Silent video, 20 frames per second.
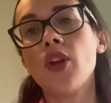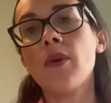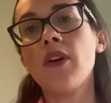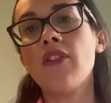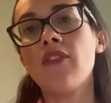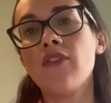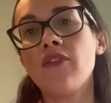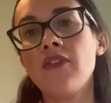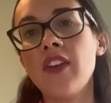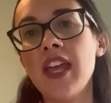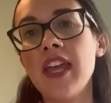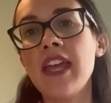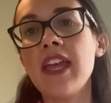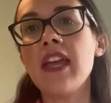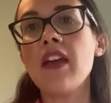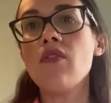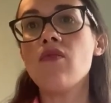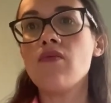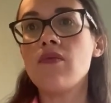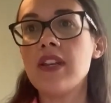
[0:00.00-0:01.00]
a fair
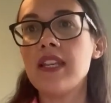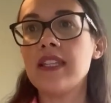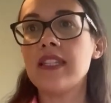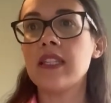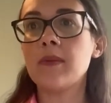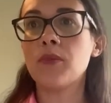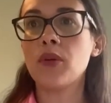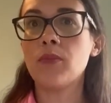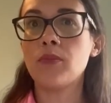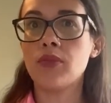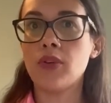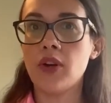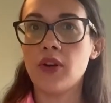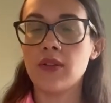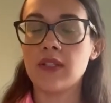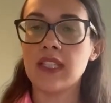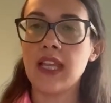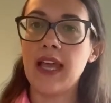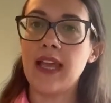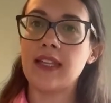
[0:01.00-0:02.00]
and reasonable
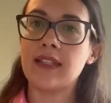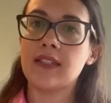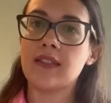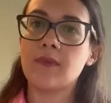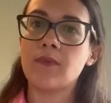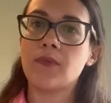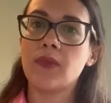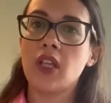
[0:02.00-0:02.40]
process.